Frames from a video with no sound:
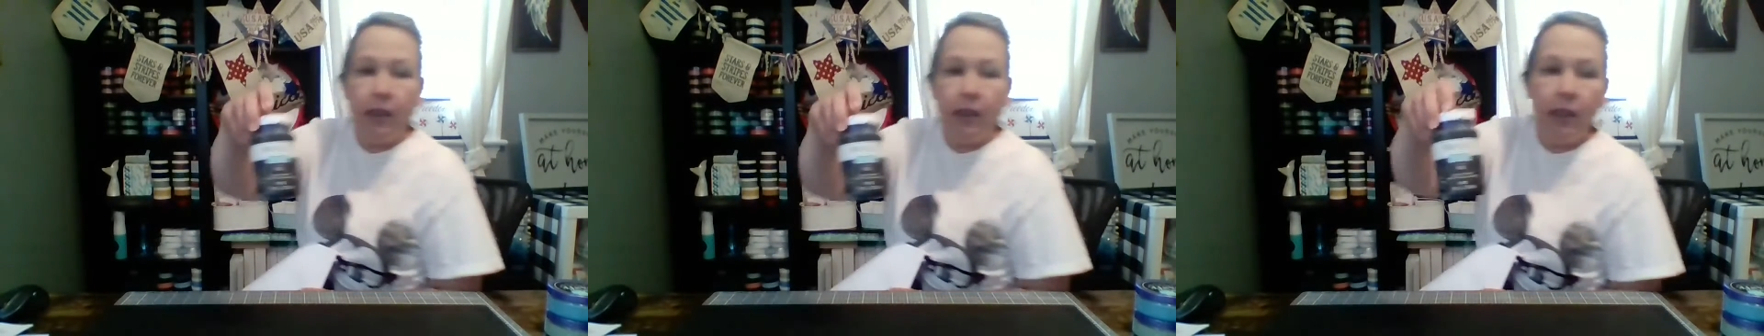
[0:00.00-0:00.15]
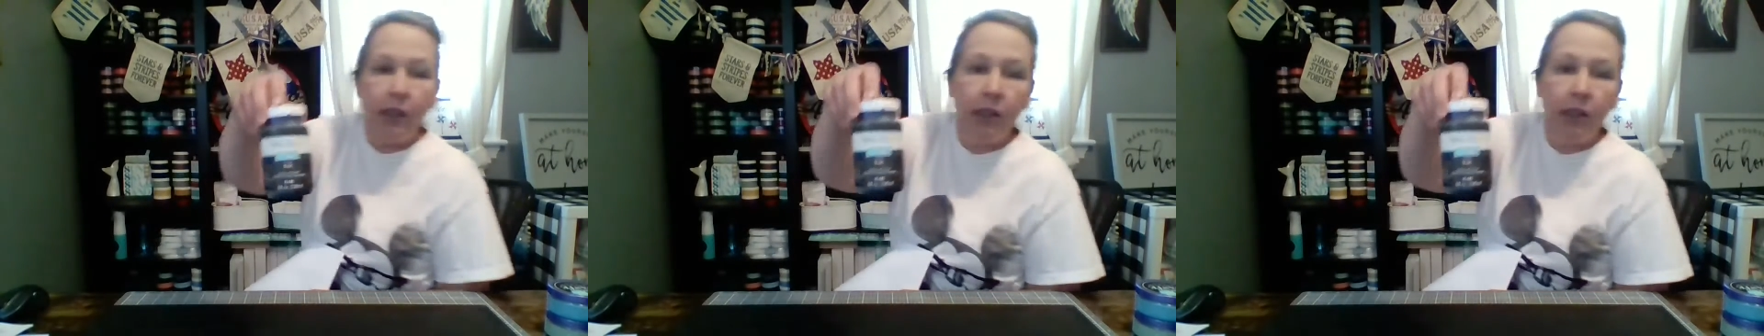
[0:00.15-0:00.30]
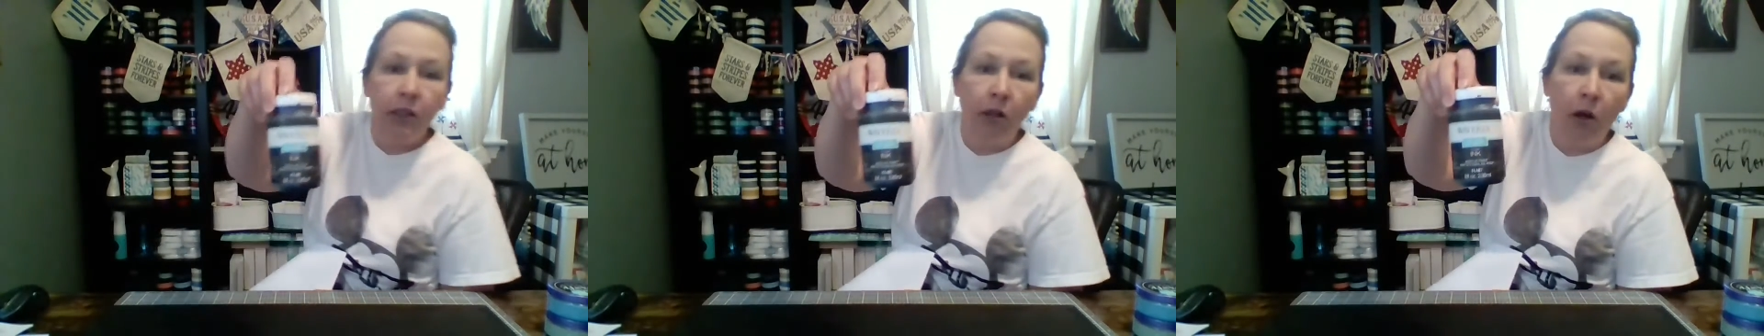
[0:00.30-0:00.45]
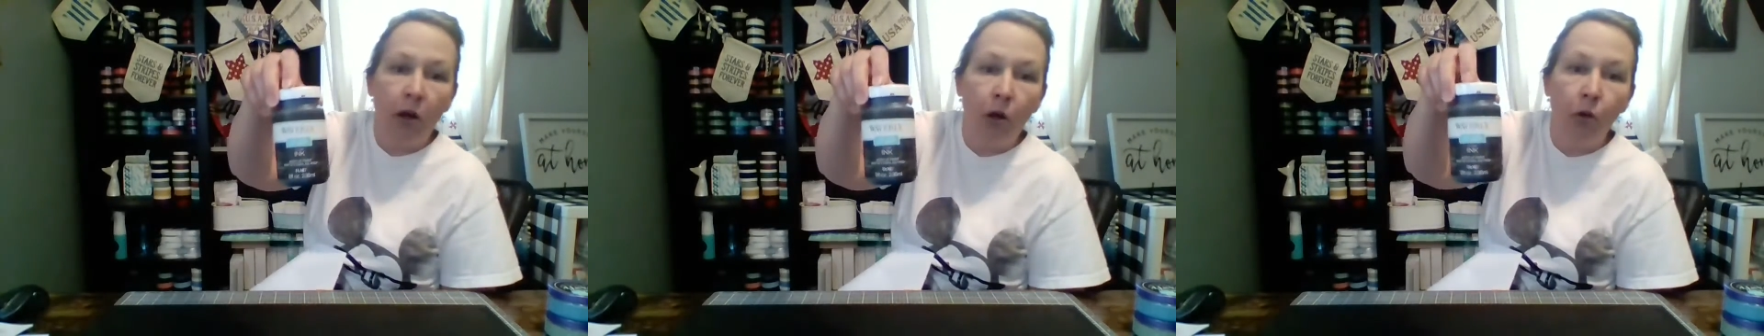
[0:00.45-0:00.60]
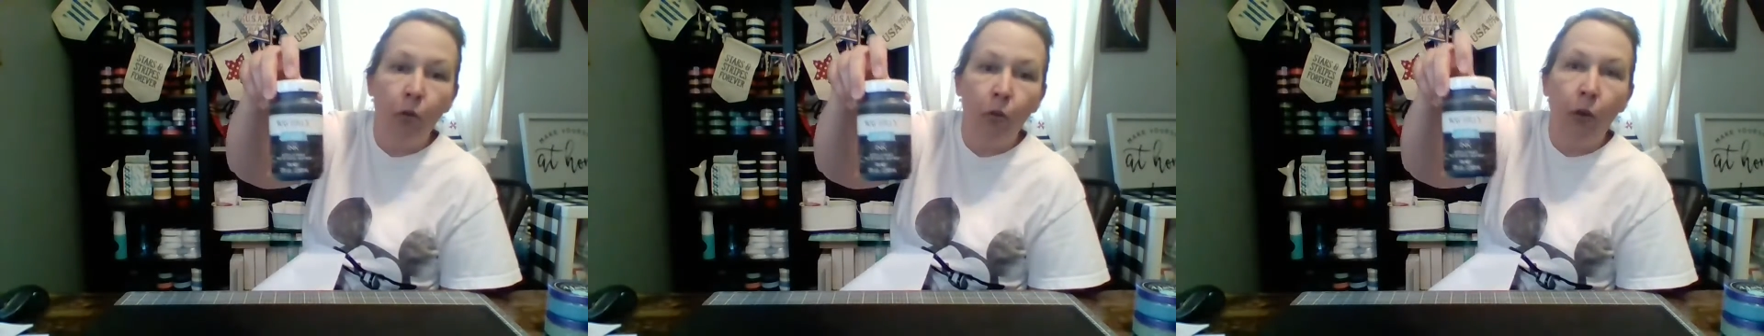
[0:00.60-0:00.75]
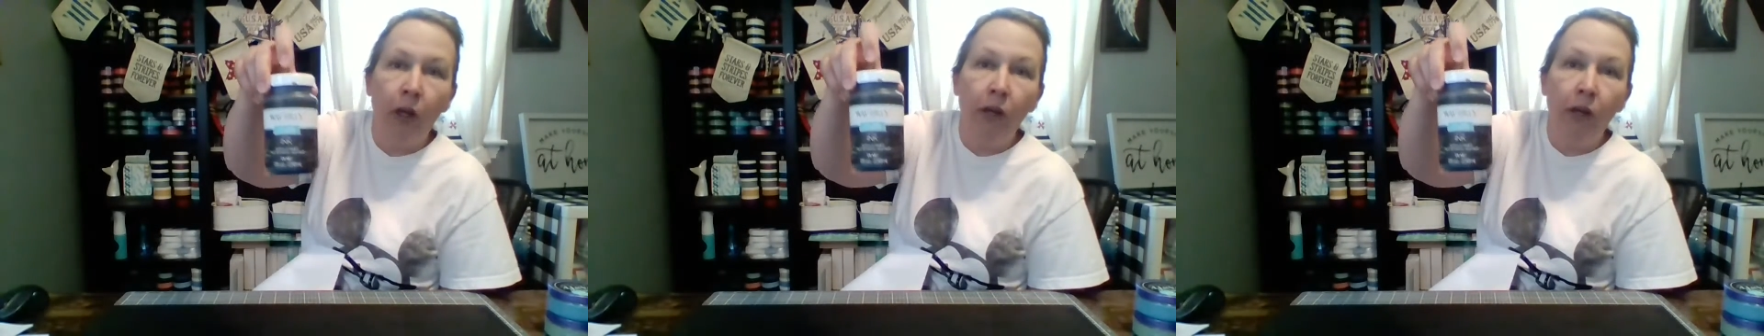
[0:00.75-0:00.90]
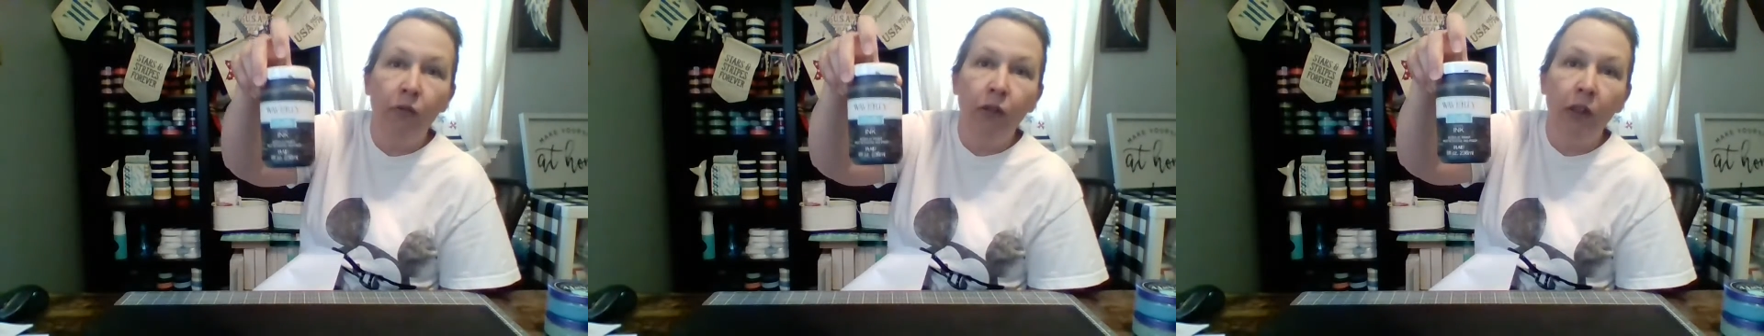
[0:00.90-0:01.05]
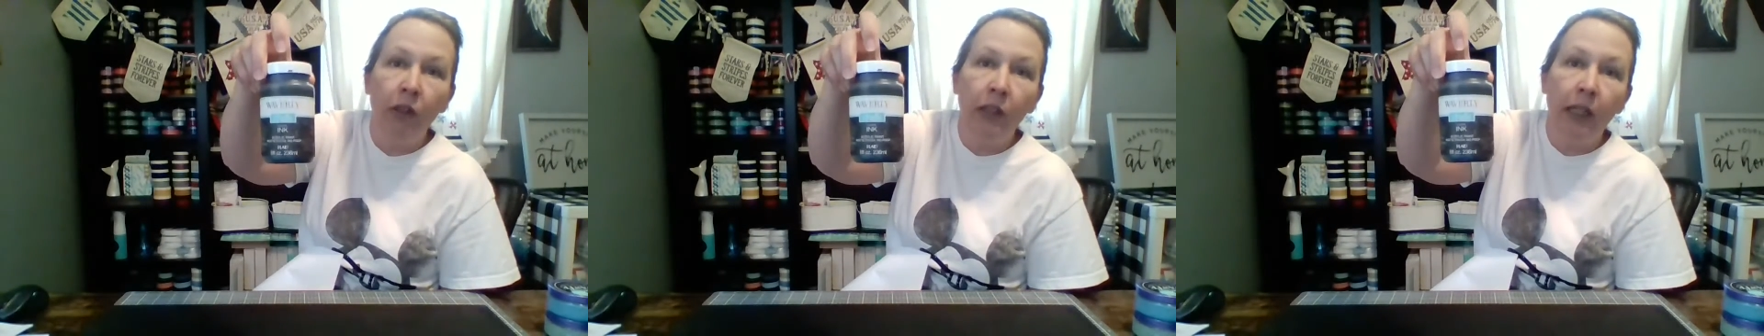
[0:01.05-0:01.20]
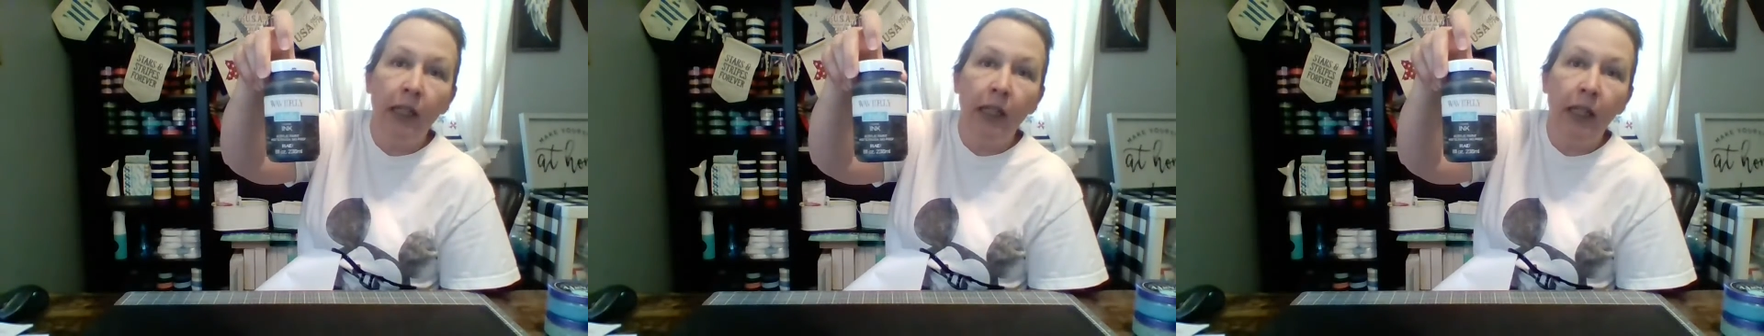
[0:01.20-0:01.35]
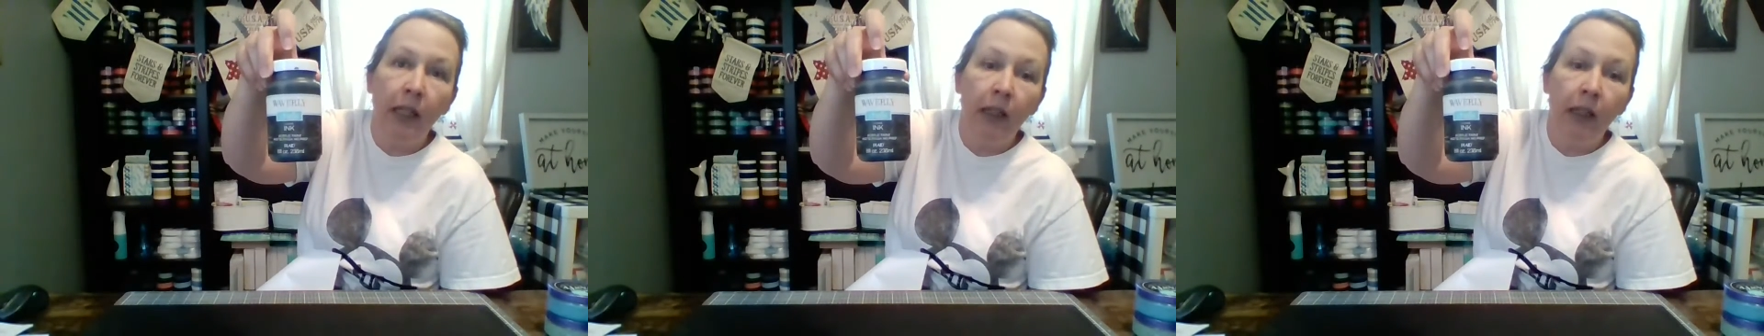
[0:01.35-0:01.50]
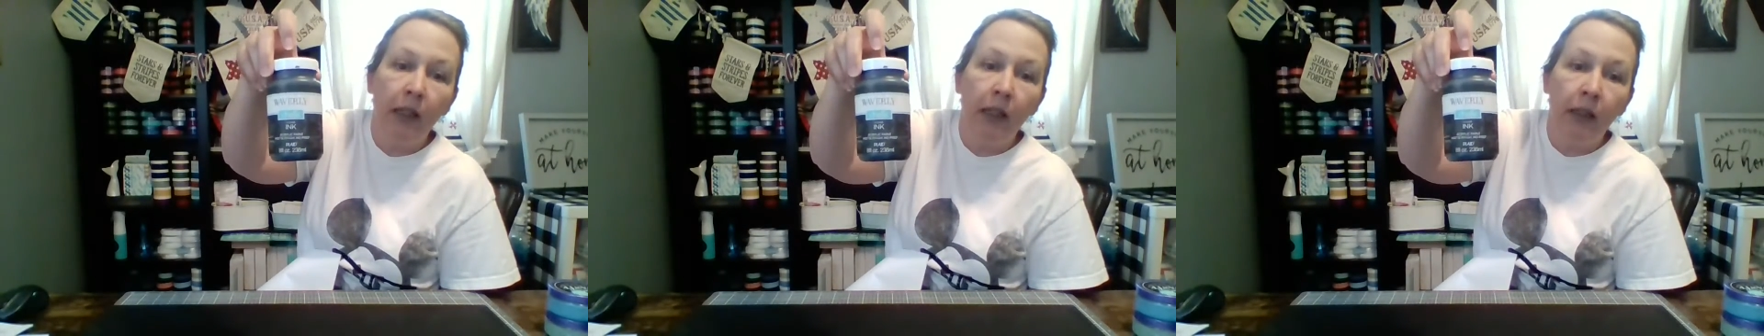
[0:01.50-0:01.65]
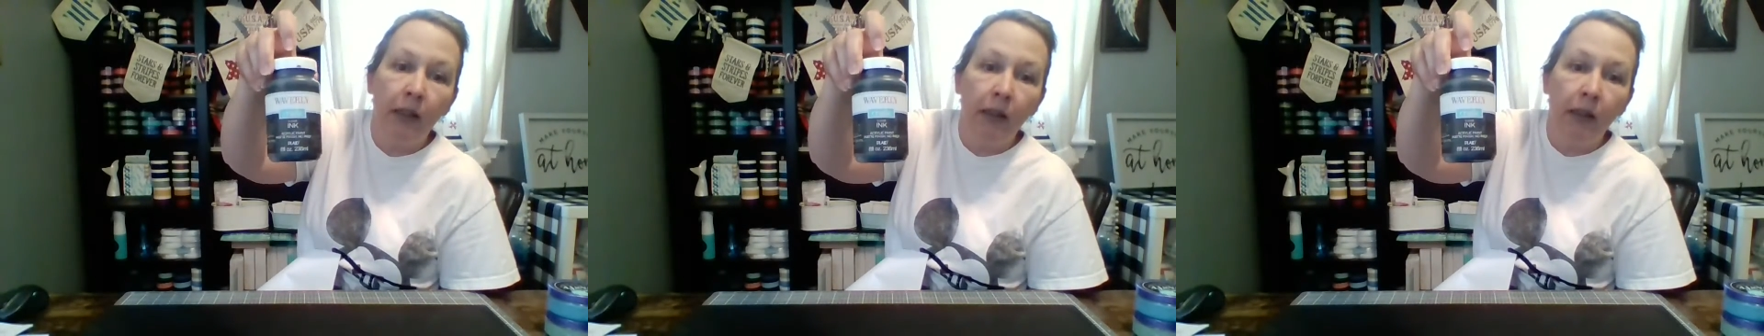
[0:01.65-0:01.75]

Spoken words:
It's called Waverly.